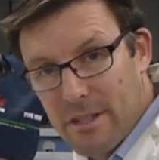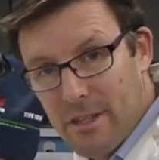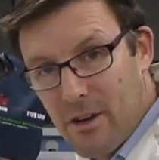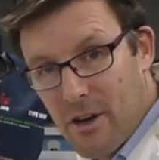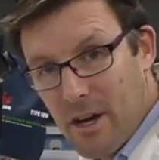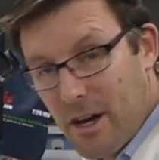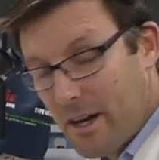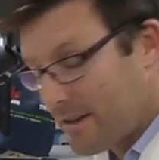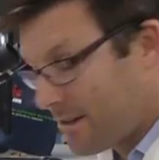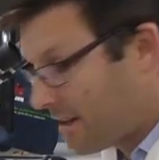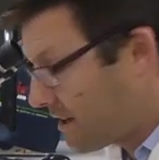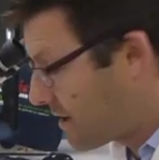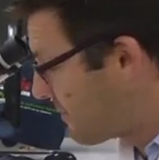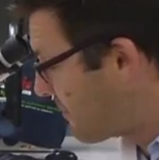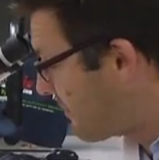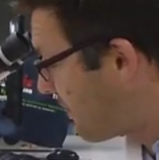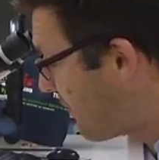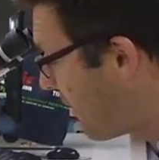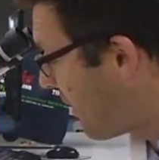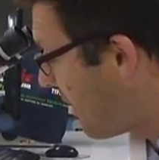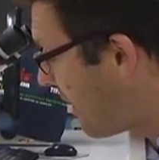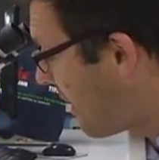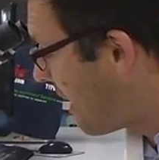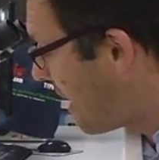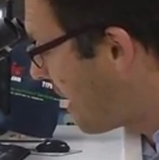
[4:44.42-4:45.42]
and I
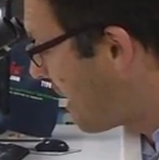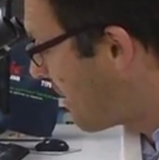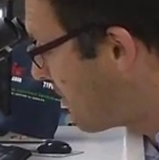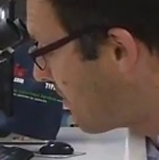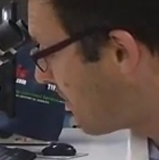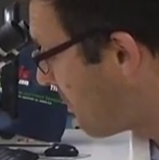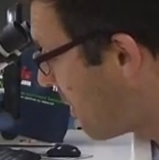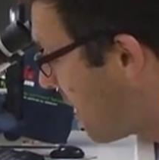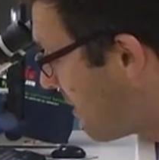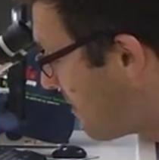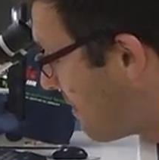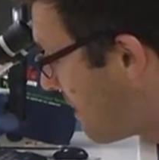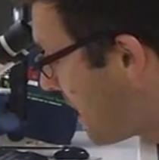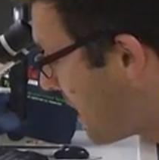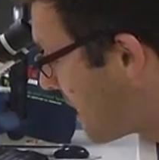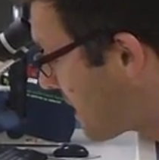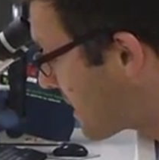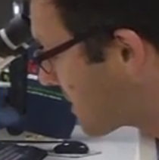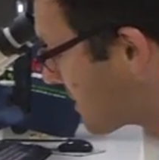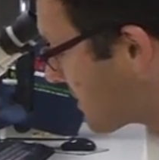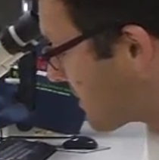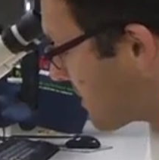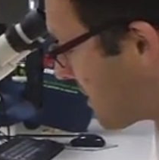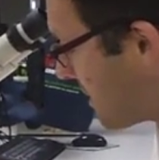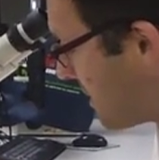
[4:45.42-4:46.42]
identify my
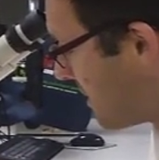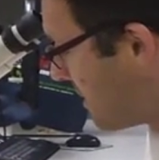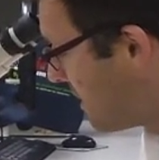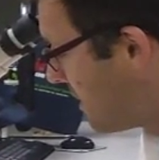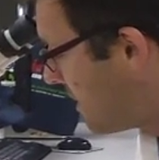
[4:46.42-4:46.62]
bugs,